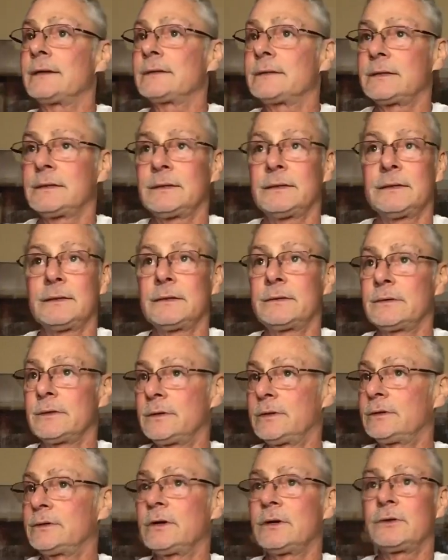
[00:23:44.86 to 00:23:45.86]
through that.
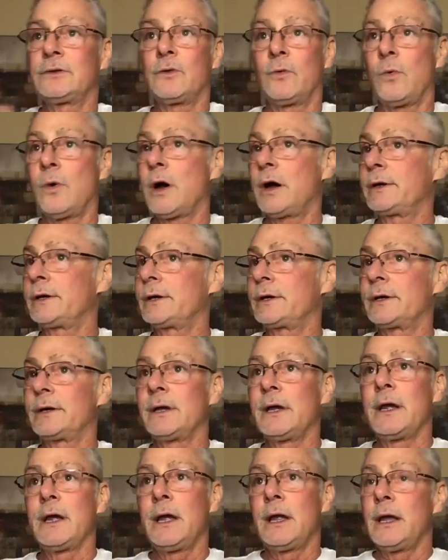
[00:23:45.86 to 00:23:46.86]
The
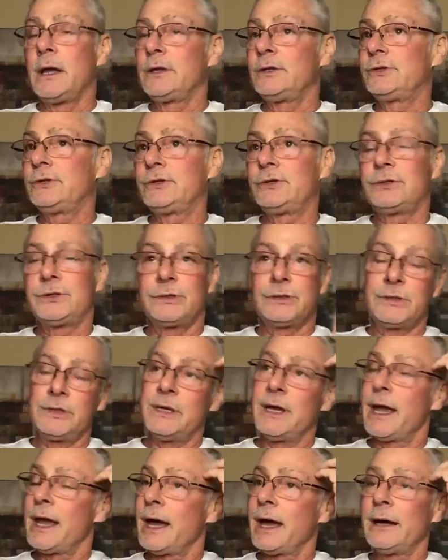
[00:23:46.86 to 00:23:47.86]
water.
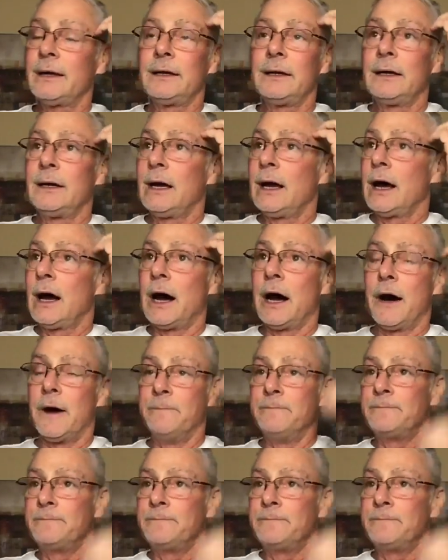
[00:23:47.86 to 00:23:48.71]
Yeah.